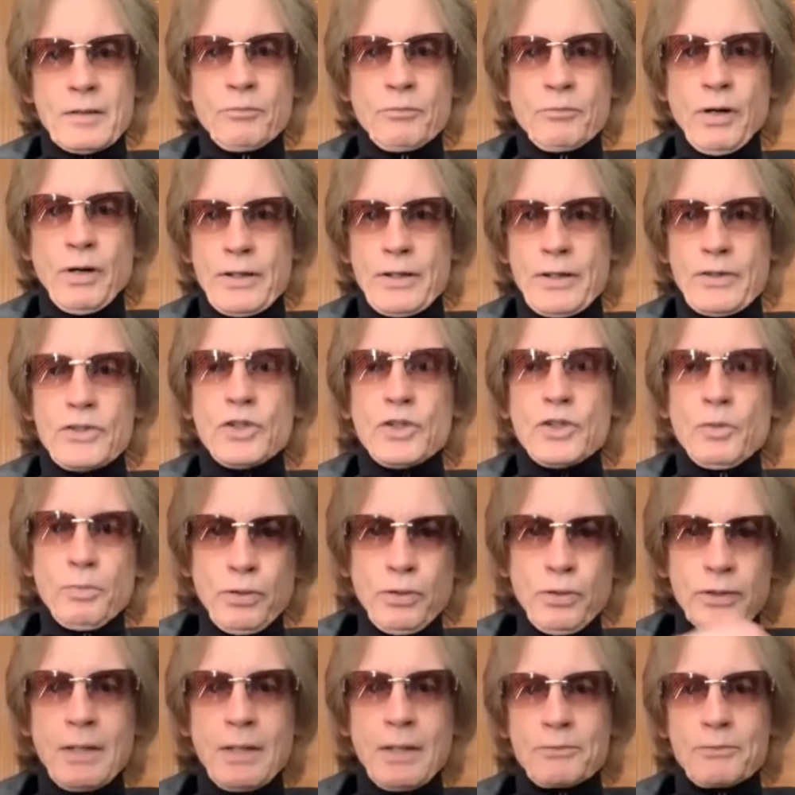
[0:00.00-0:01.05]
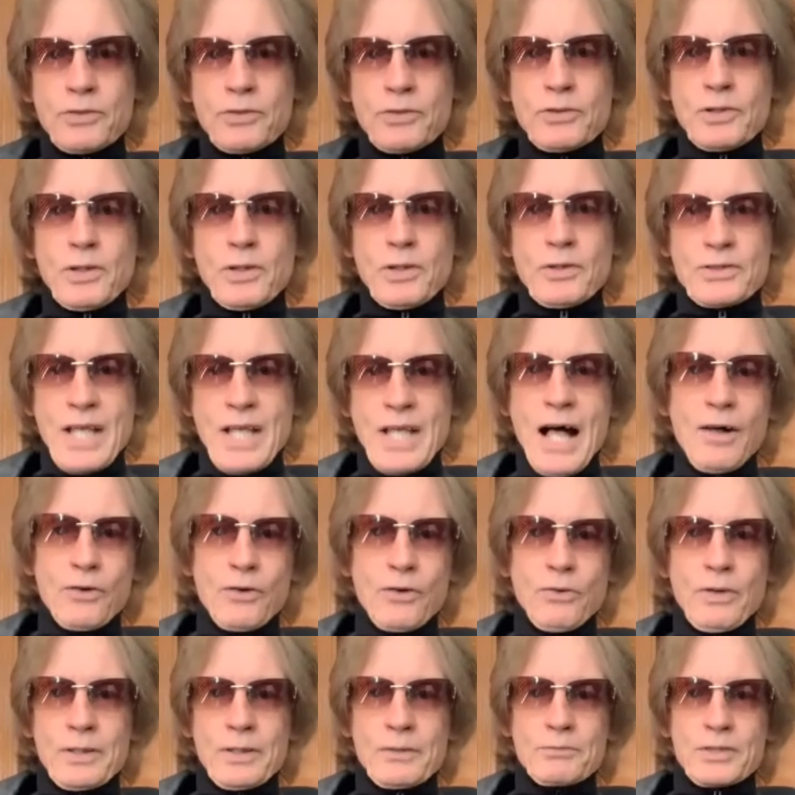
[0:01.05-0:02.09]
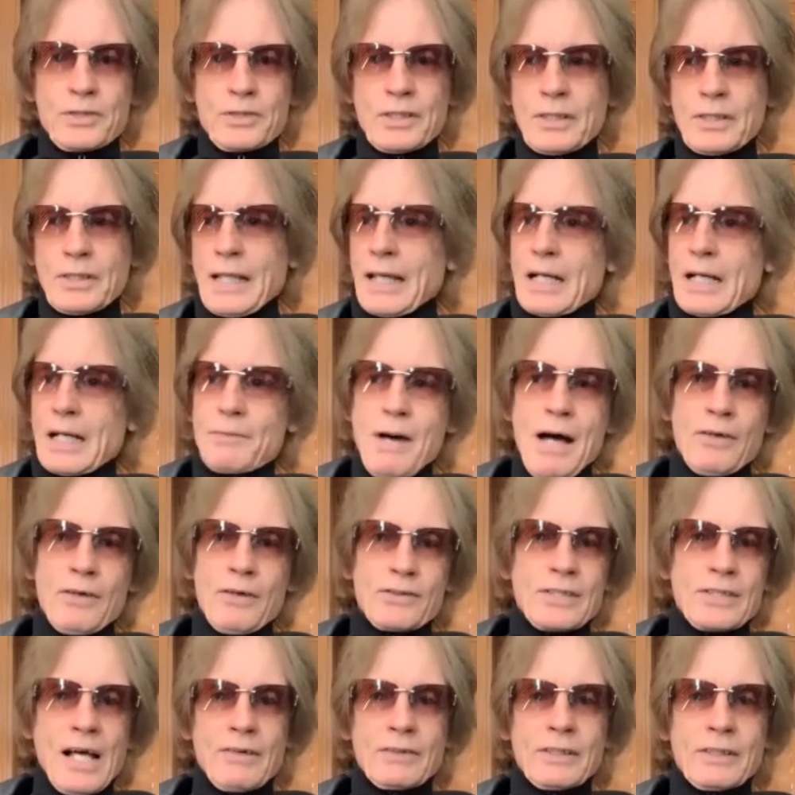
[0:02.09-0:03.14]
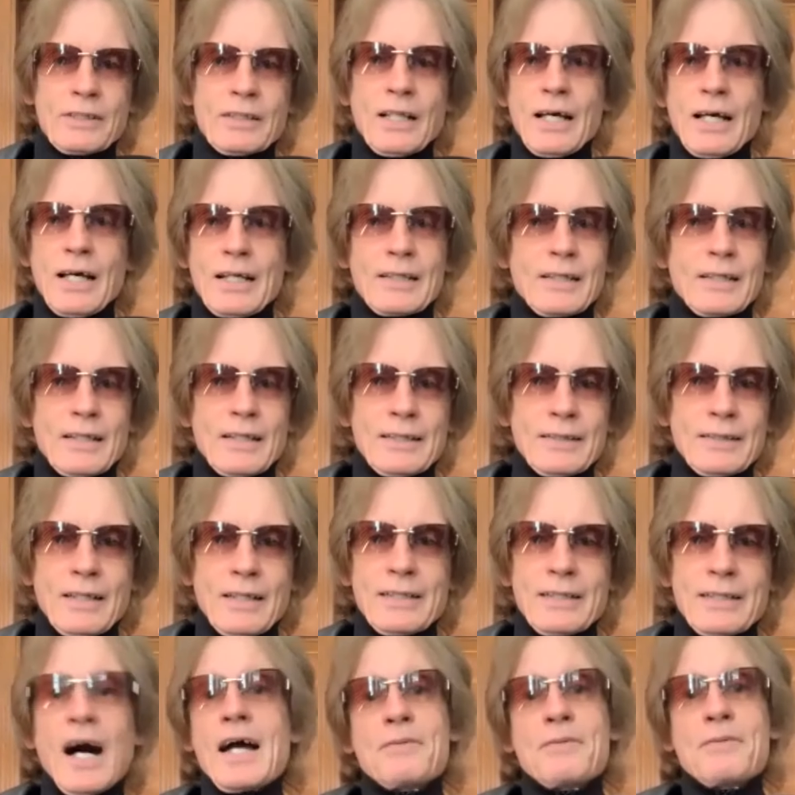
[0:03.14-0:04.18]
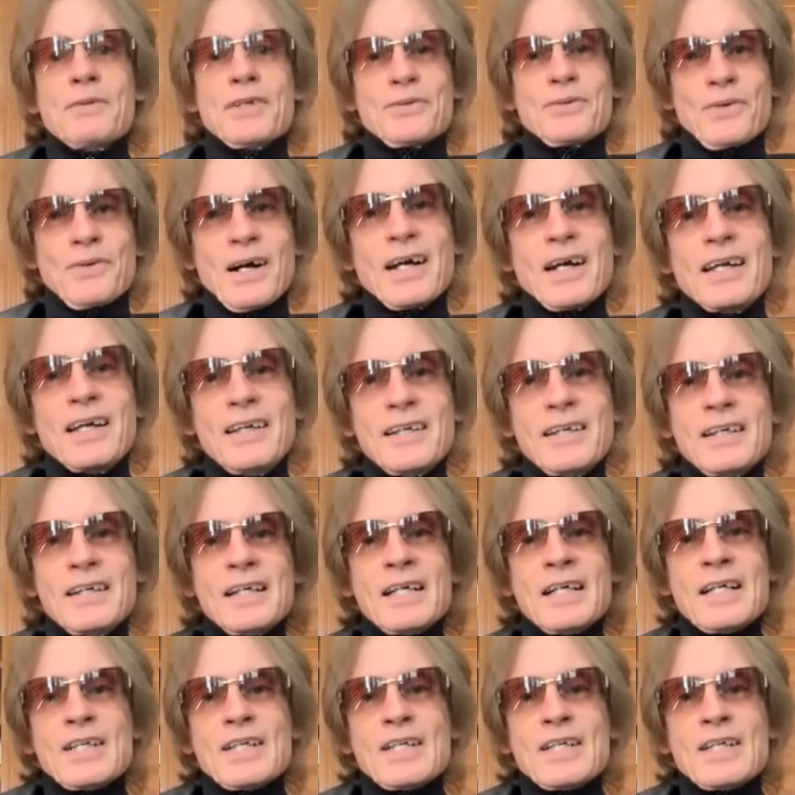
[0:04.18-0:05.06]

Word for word: But you put them through those algorithms and they come out sounding like a diamond, right?